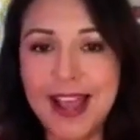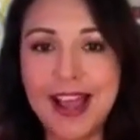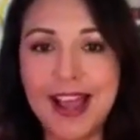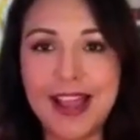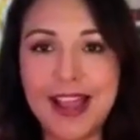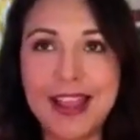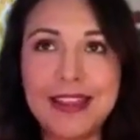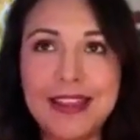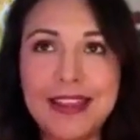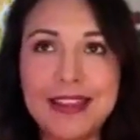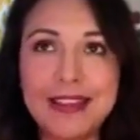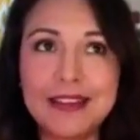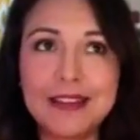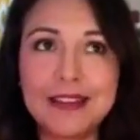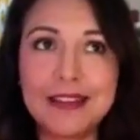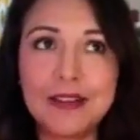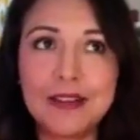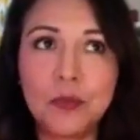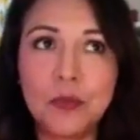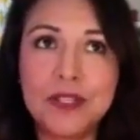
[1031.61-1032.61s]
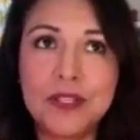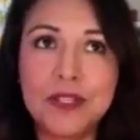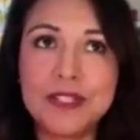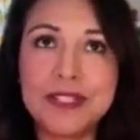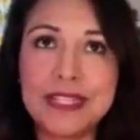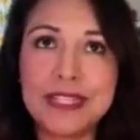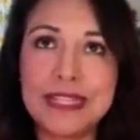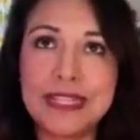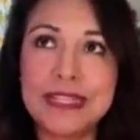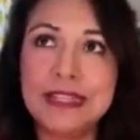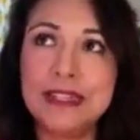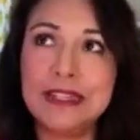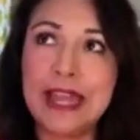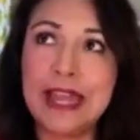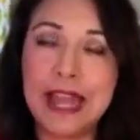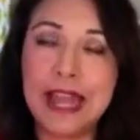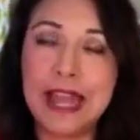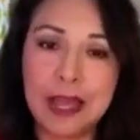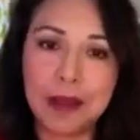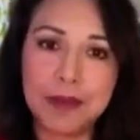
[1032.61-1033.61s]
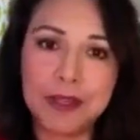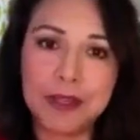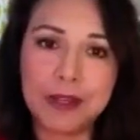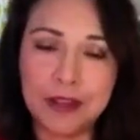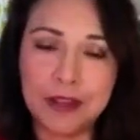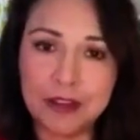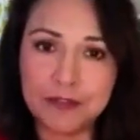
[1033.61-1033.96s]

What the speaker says: I was in the habit